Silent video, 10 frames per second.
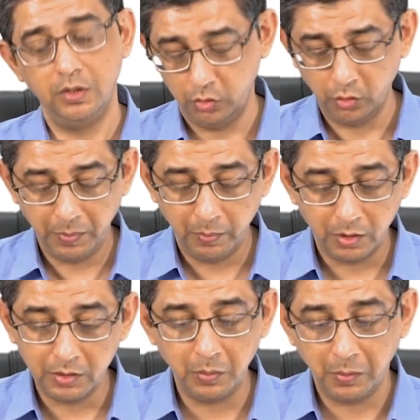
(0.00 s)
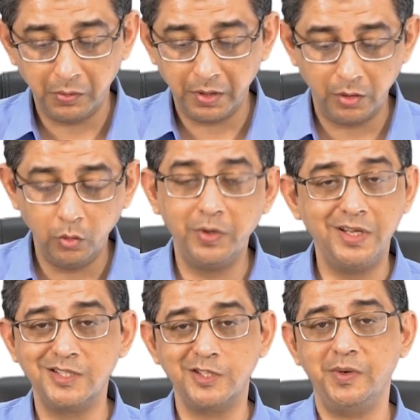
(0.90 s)
Don't be bothered about it. Nobody
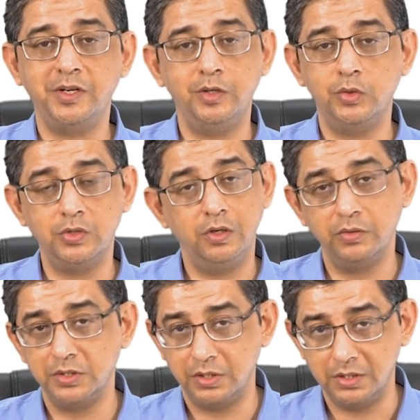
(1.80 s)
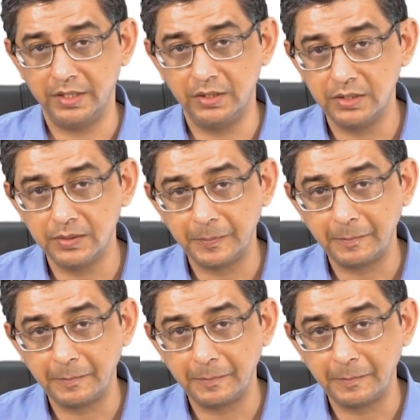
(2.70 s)
is expected to solve questions like these.